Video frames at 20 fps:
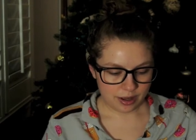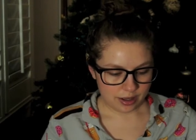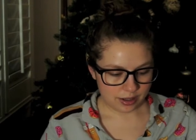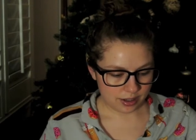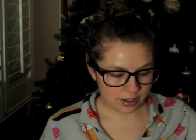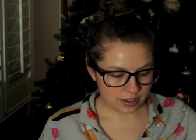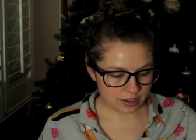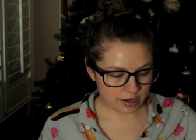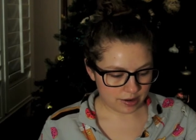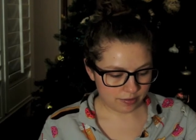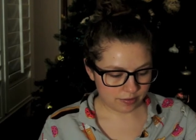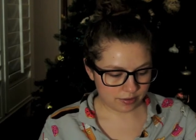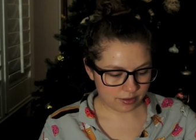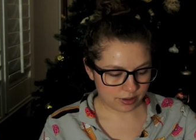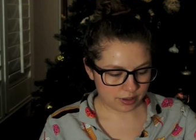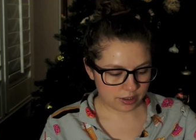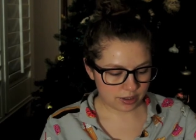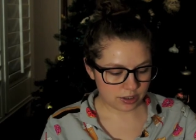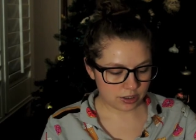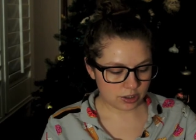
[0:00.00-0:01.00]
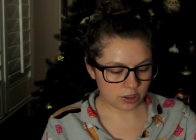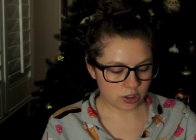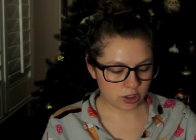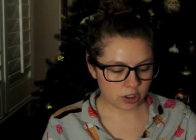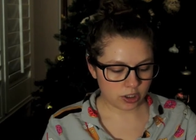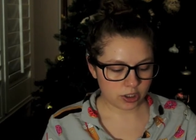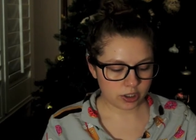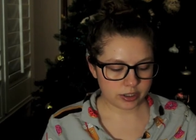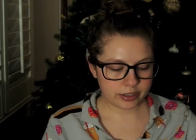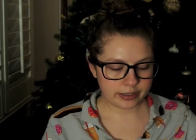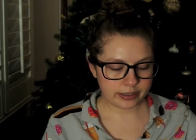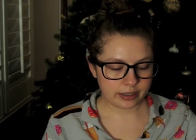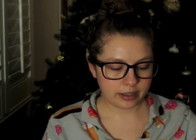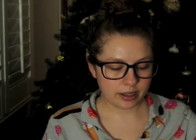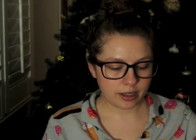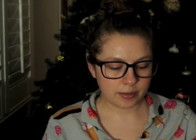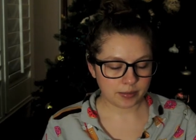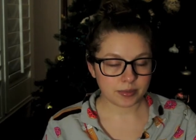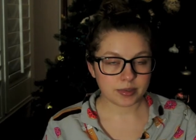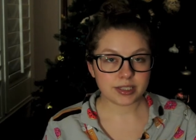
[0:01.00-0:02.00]
And I definitely saw
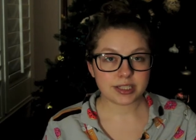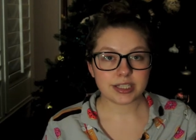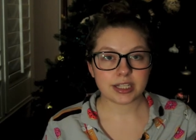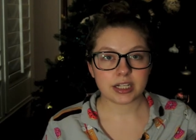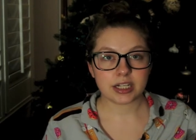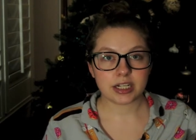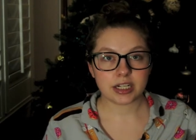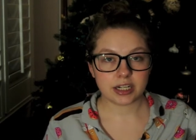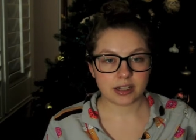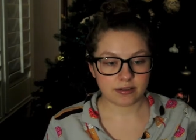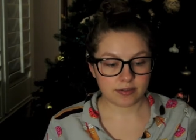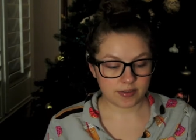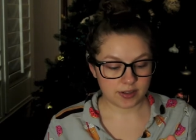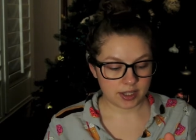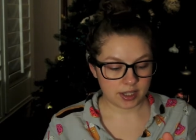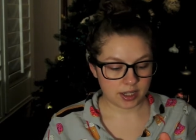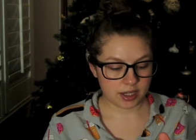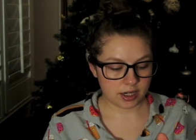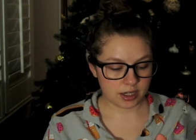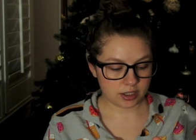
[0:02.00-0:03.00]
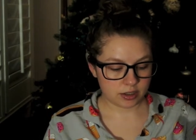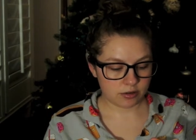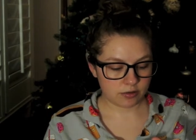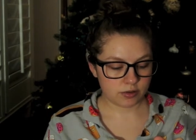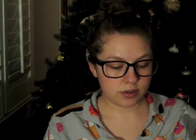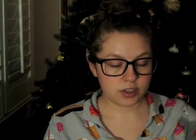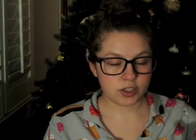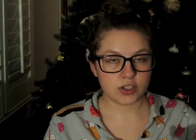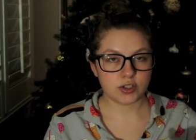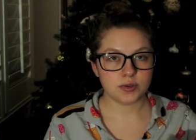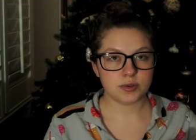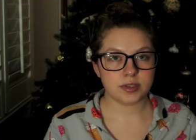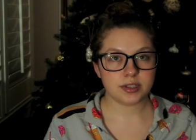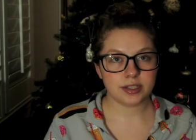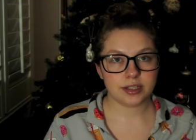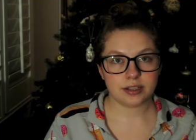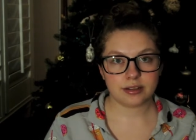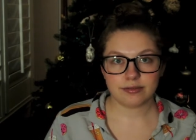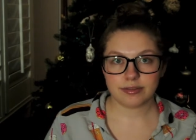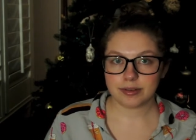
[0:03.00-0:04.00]
some significant reducing
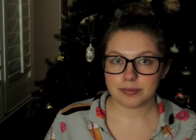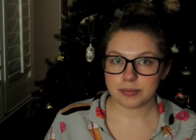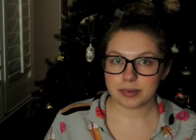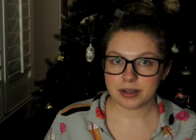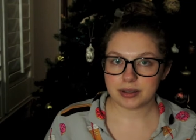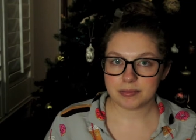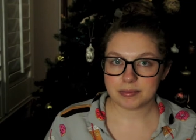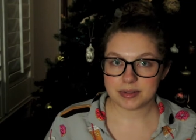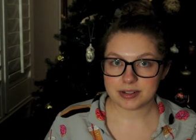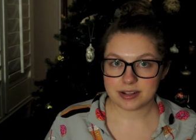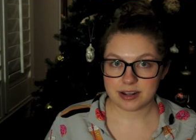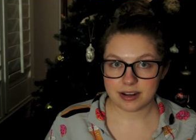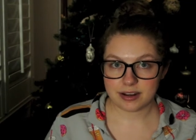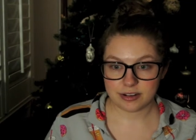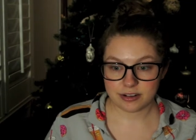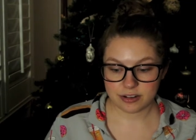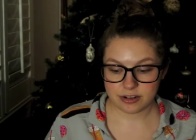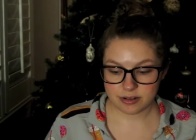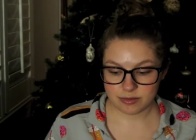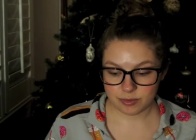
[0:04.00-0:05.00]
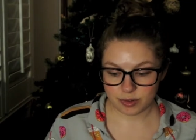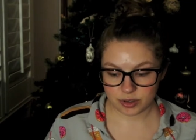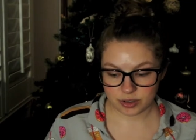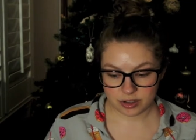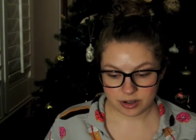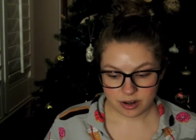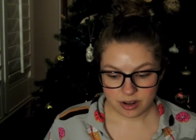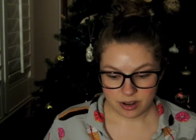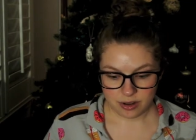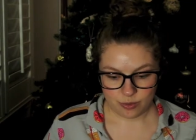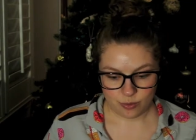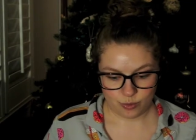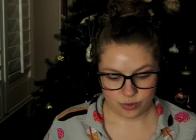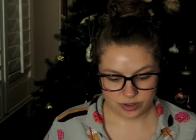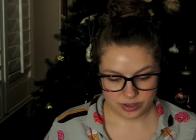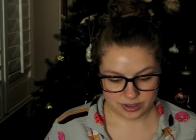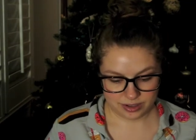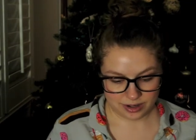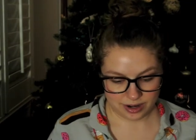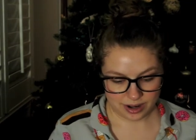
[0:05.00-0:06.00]
of the pigmentation, which
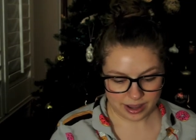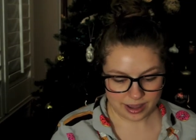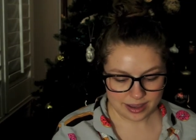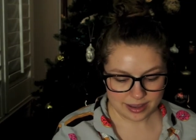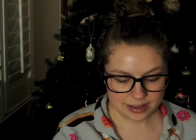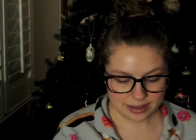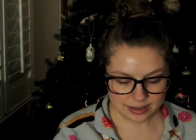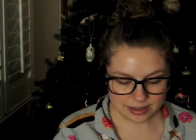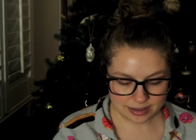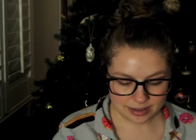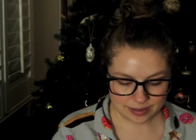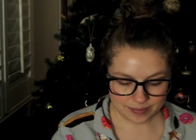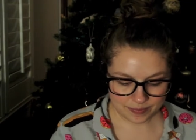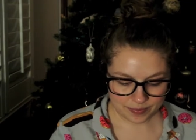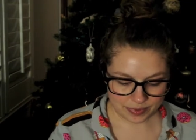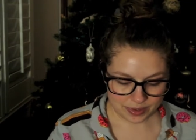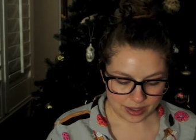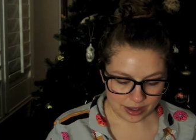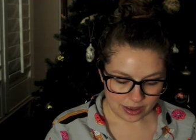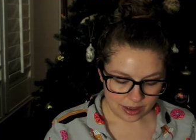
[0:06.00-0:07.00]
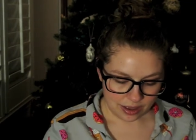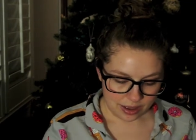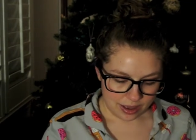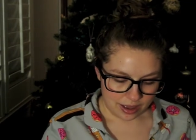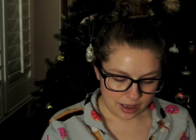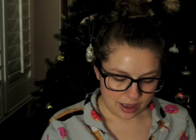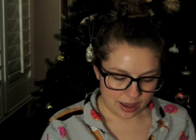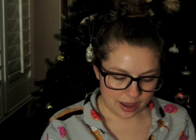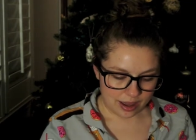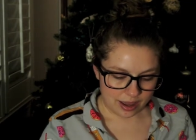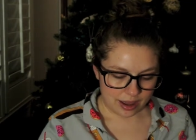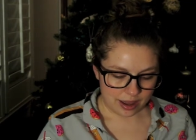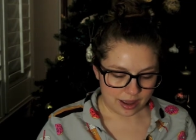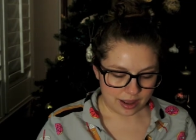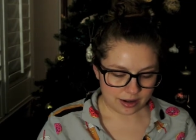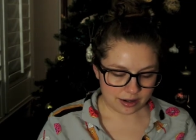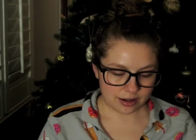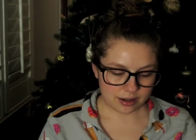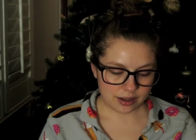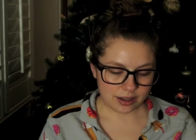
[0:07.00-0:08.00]
was nice.
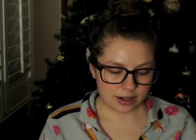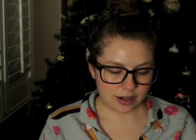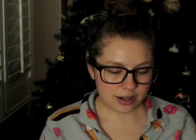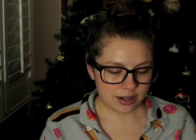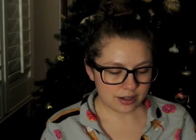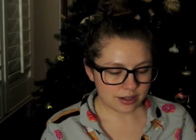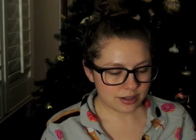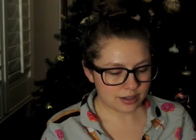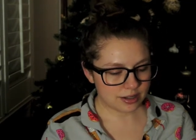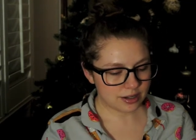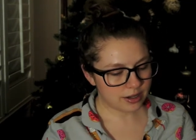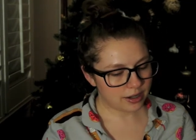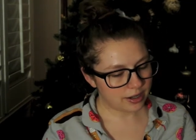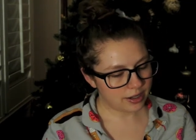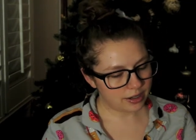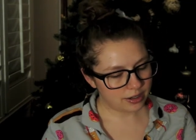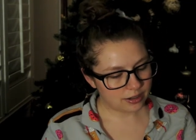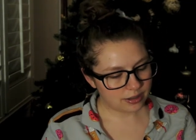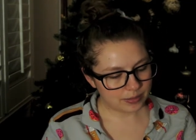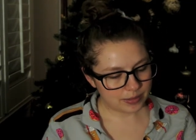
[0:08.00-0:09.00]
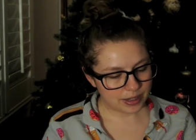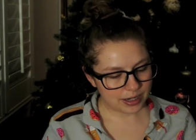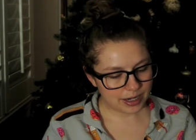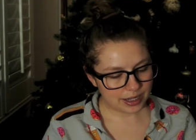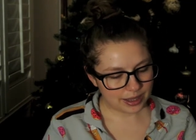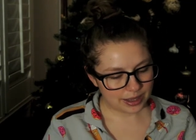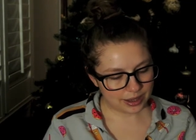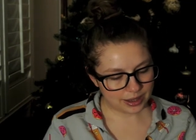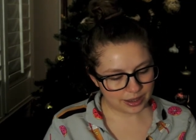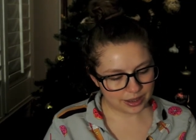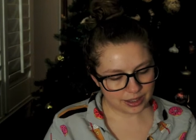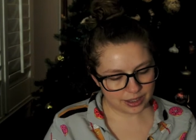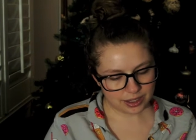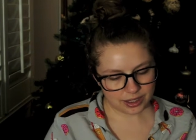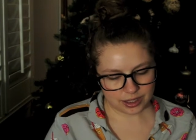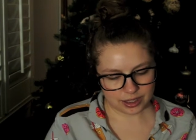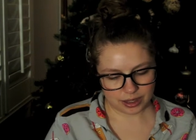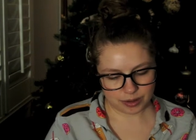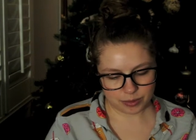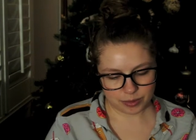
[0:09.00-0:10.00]
And the next item, and I think,
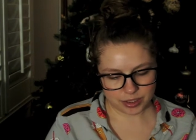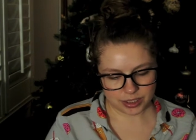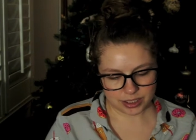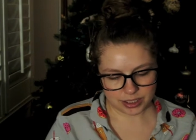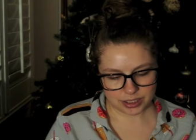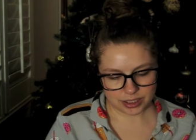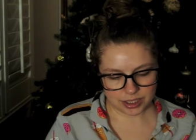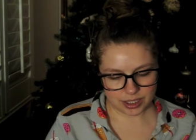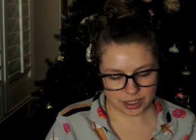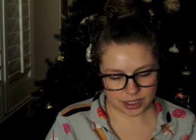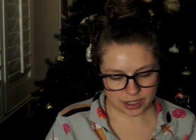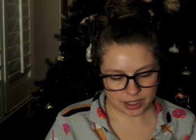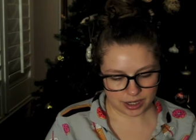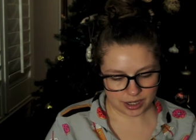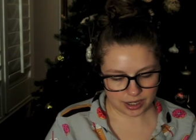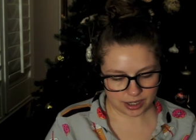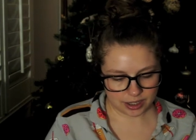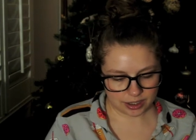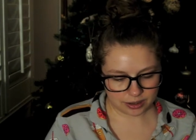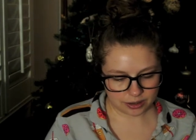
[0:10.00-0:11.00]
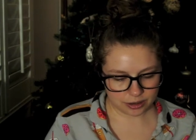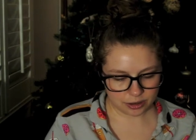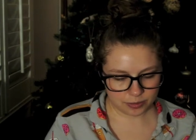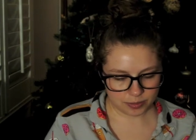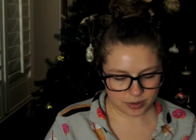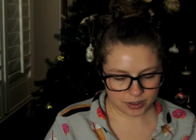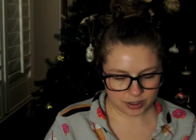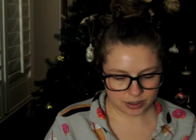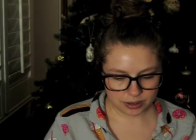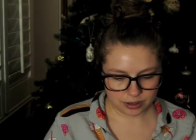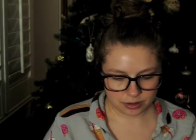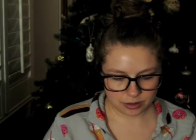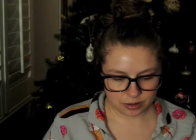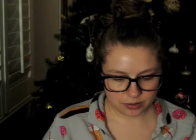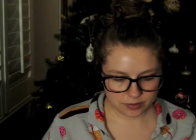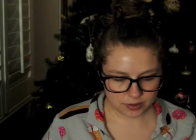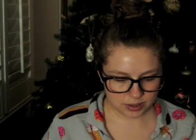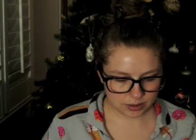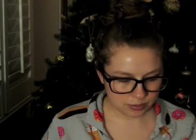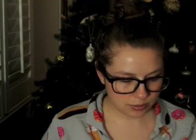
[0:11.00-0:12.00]
I want to say I had a coupon code of
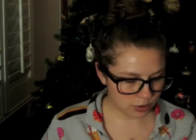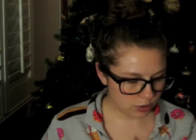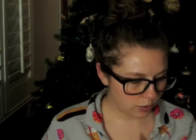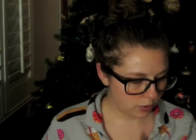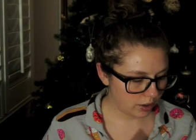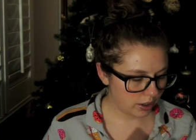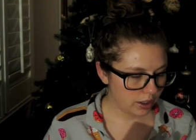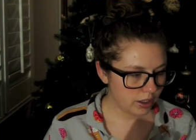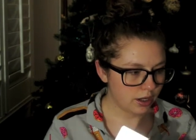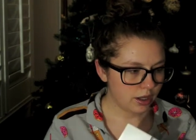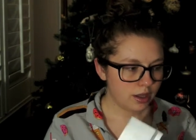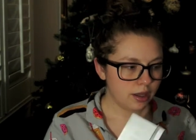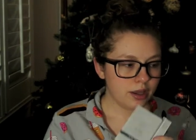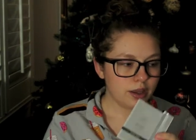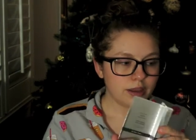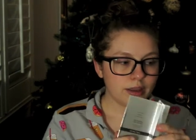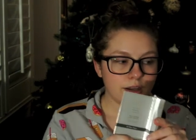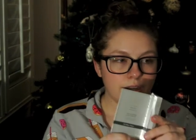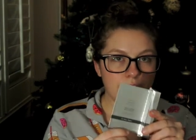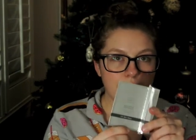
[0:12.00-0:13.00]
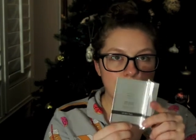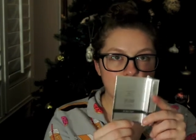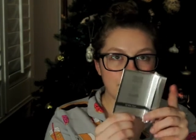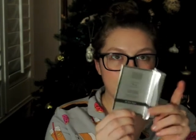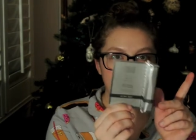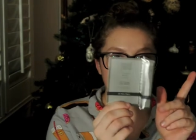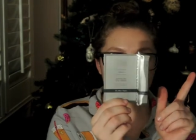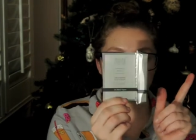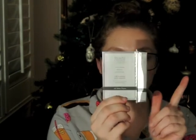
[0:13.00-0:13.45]
some sort that got me this